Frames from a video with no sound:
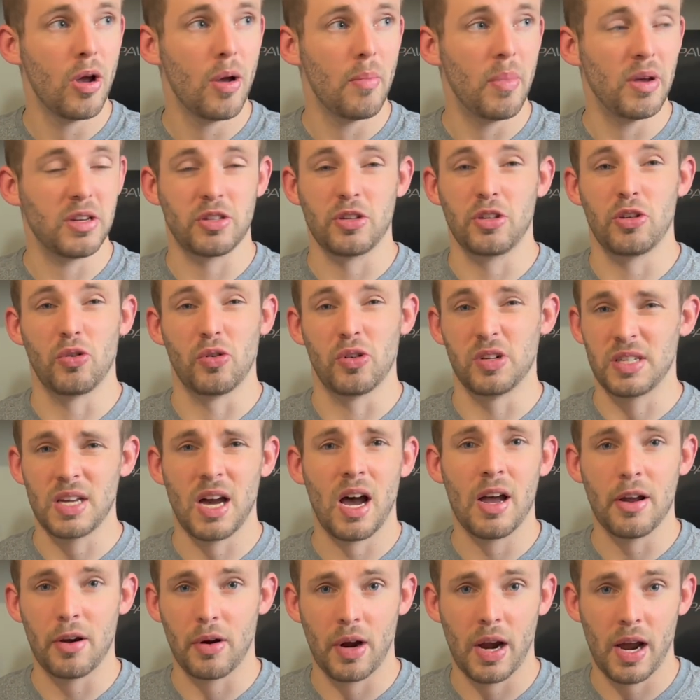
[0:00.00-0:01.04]
basically your
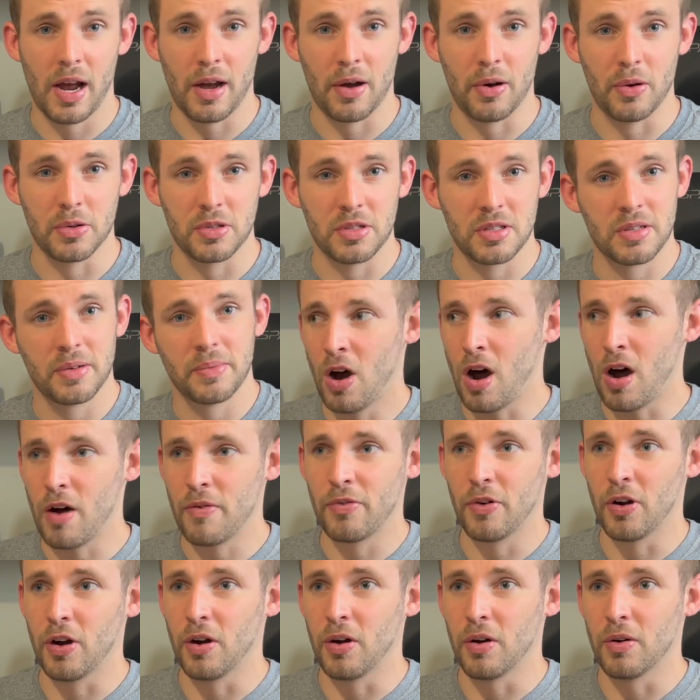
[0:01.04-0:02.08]
entire house
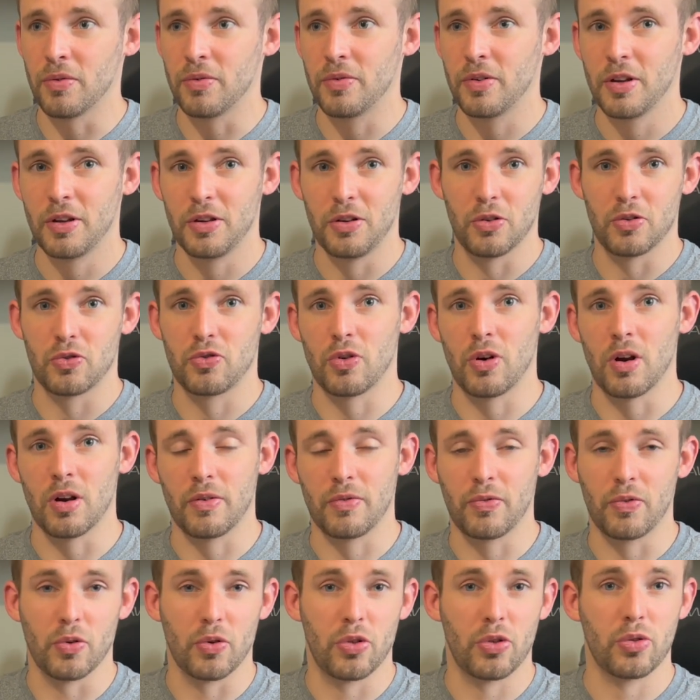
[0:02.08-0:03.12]
off of your truck
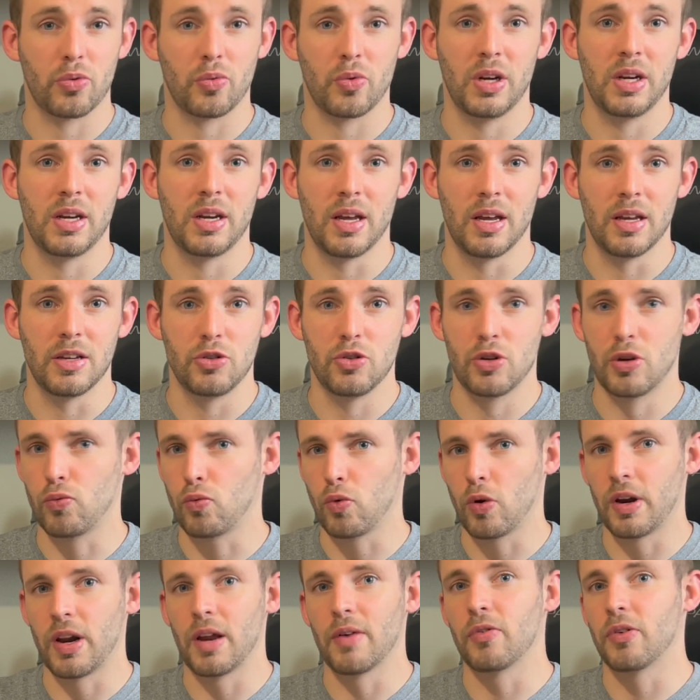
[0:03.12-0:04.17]
for 3 days. You can
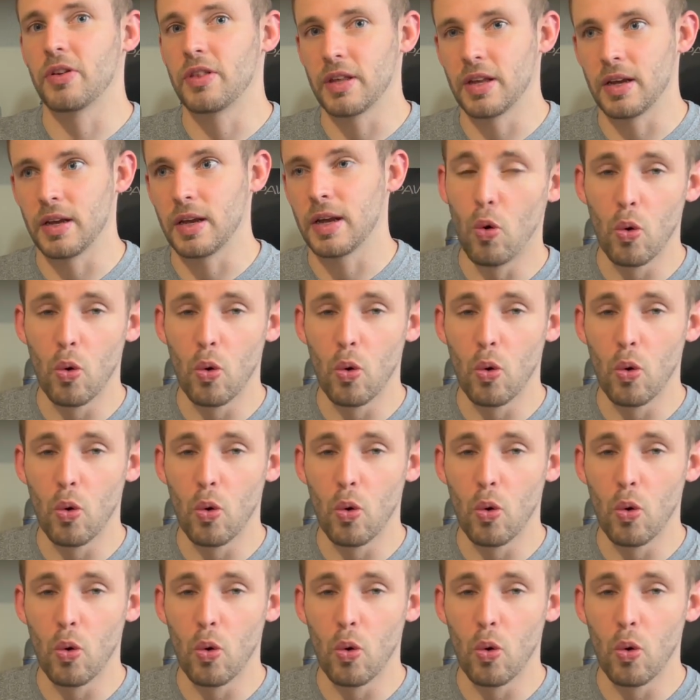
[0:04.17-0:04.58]
run everything.